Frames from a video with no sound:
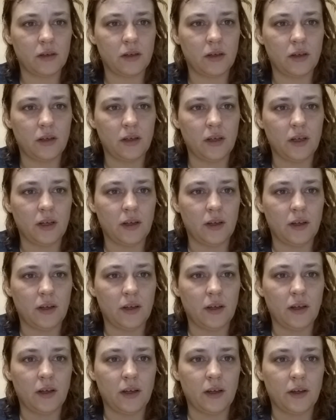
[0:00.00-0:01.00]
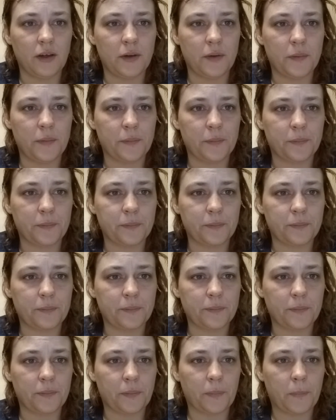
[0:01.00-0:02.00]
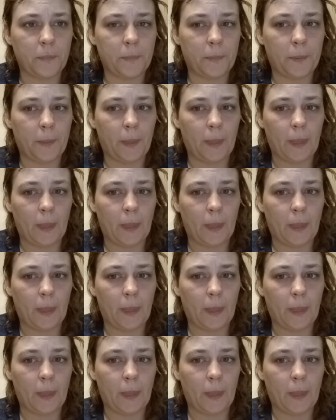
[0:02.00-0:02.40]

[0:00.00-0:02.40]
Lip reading: (silence)